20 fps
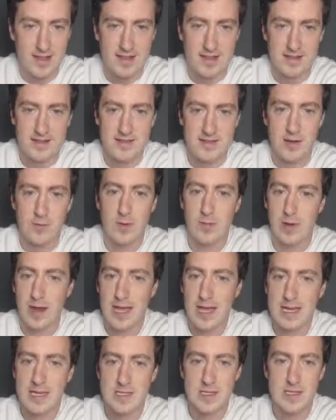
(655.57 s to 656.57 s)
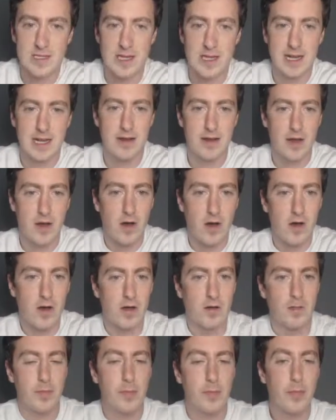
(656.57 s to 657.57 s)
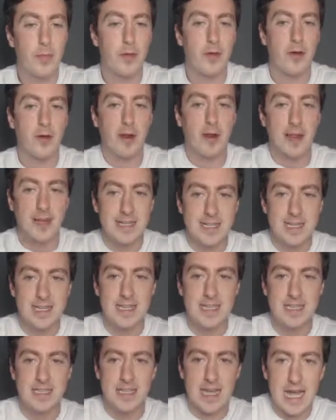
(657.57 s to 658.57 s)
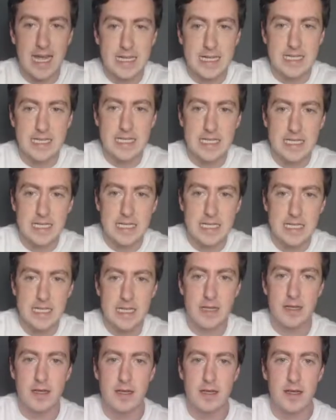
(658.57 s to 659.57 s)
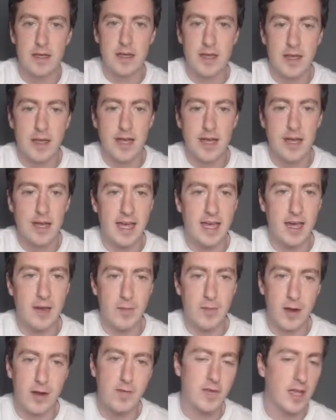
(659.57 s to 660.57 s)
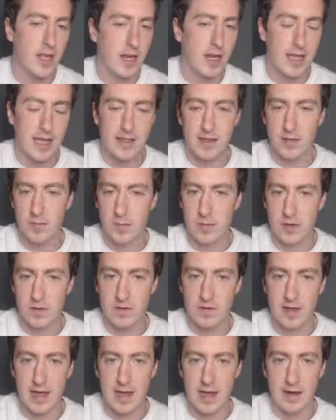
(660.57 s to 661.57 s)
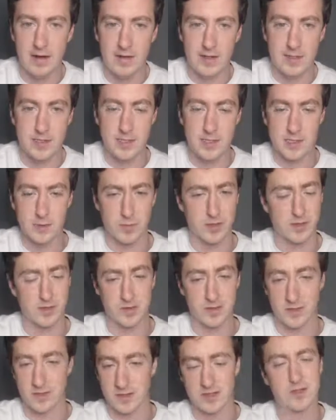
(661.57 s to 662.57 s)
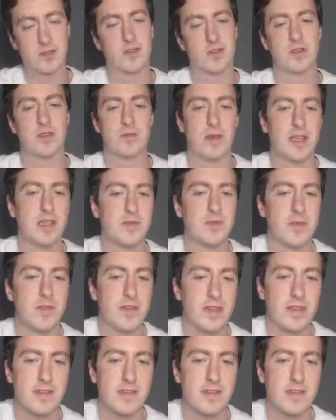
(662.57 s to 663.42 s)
So we played a Sicilian, all pretty standards. I'm not even going to get the computer to analyse this because it just makes me feel